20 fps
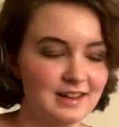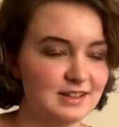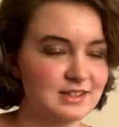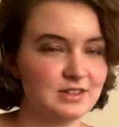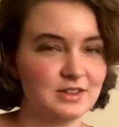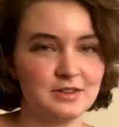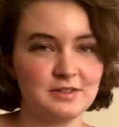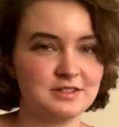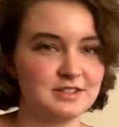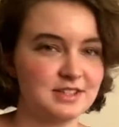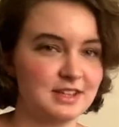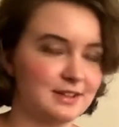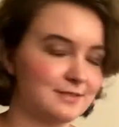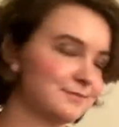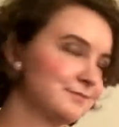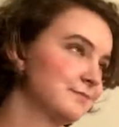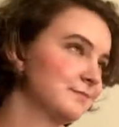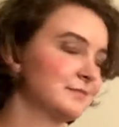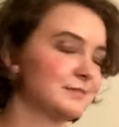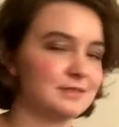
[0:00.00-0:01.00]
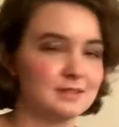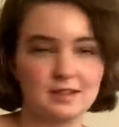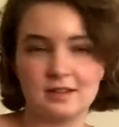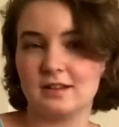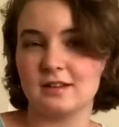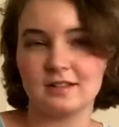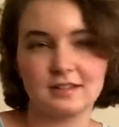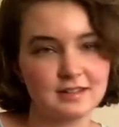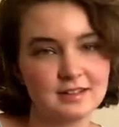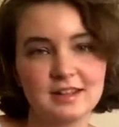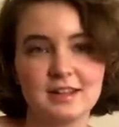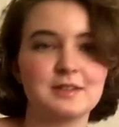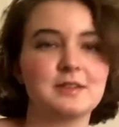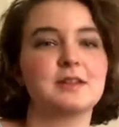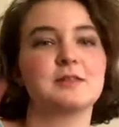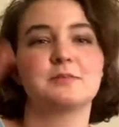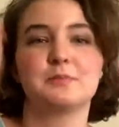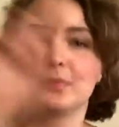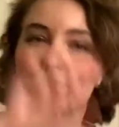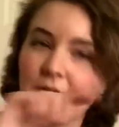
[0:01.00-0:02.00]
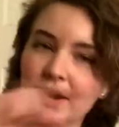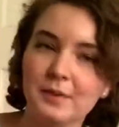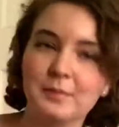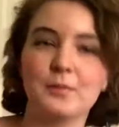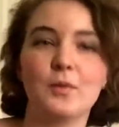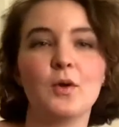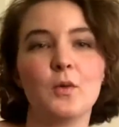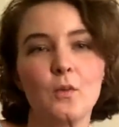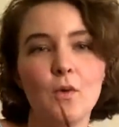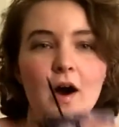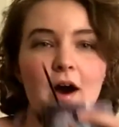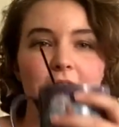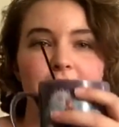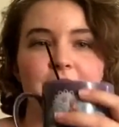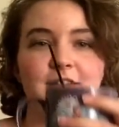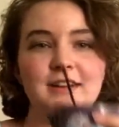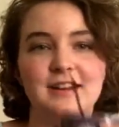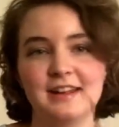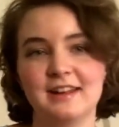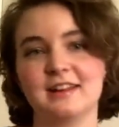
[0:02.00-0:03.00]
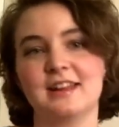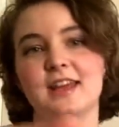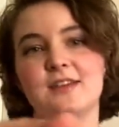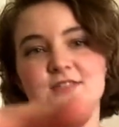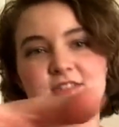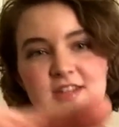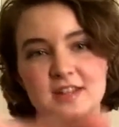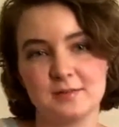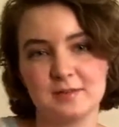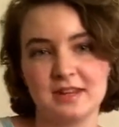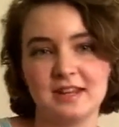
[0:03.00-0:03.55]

And so they were just like, they put more water in it and give it to them,